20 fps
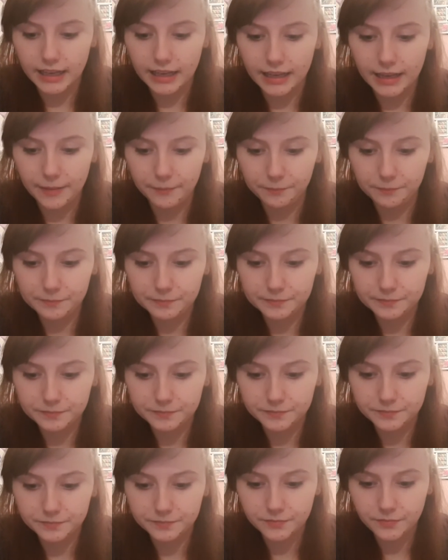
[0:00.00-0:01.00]

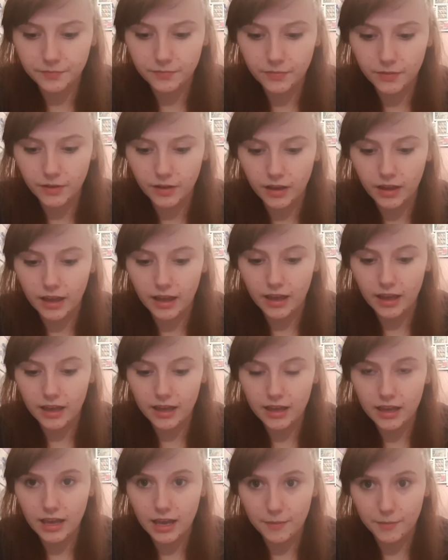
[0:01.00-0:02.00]
I